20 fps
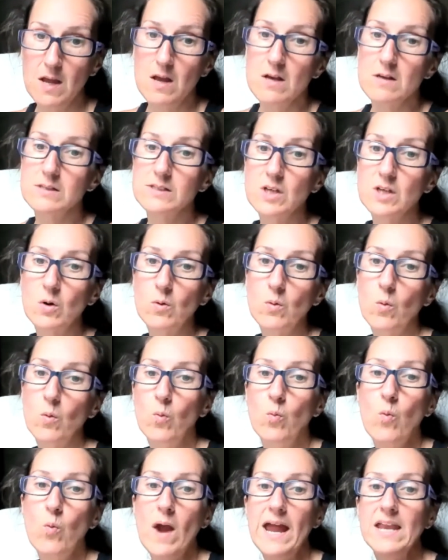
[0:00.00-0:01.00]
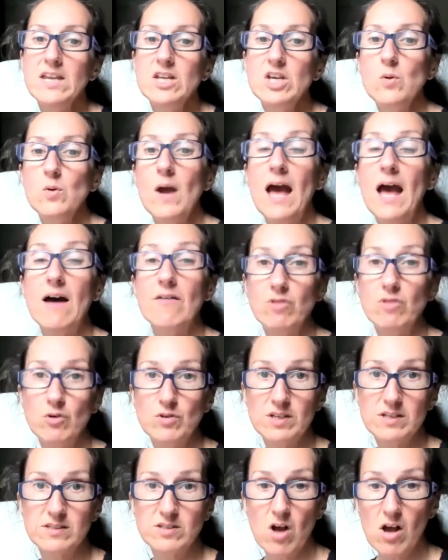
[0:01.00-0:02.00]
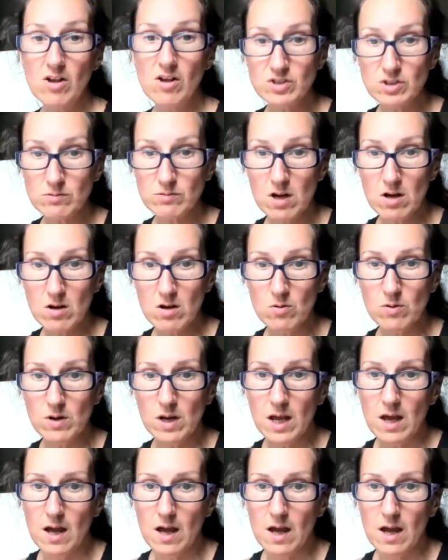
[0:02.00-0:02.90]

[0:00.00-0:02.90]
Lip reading: So when you have low testosterone,